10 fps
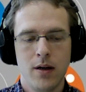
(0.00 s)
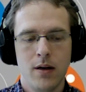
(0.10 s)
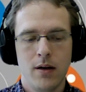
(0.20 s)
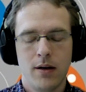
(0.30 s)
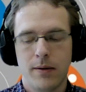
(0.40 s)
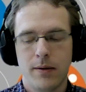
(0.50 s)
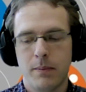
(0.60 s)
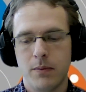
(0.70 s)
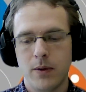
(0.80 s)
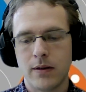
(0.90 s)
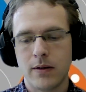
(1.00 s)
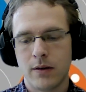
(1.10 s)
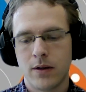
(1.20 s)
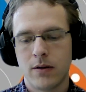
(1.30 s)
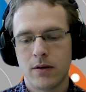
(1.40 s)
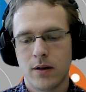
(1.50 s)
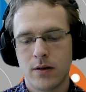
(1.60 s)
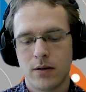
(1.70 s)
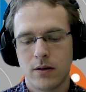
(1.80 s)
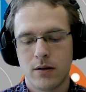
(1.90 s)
But we discovered that